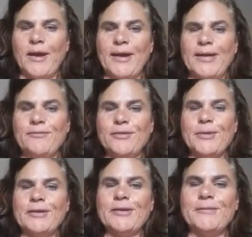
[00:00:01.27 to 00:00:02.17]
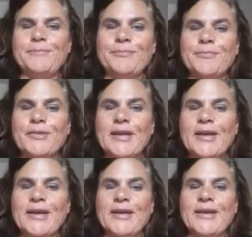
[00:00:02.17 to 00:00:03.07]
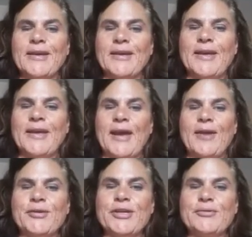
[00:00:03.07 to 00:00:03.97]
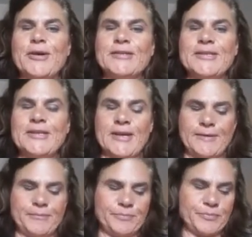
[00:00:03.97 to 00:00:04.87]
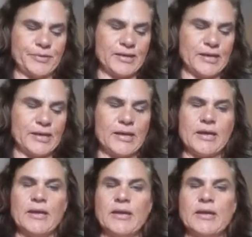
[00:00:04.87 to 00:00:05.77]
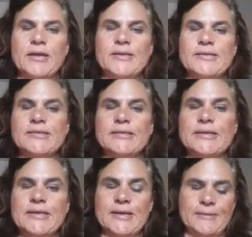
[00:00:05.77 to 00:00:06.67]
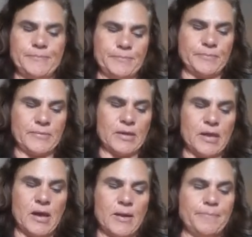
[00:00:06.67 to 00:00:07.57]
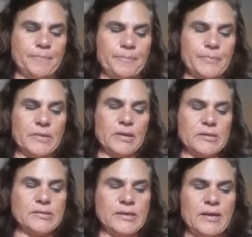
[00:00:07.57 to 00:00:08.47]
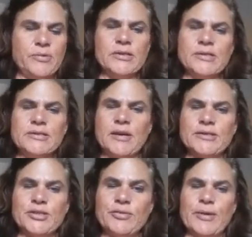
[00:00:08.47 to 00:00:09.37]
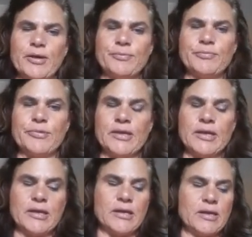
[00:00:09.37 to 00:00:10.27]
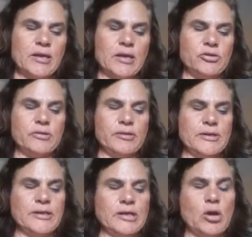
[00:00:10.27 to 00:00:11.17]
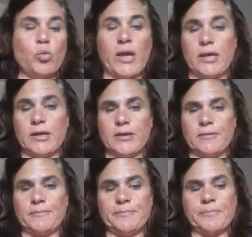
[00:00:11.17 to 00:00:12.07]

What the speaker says: Hi everybody. How are you all today? It's Linda. Um, Today I wanted to talk to you about Kundalini Awakening.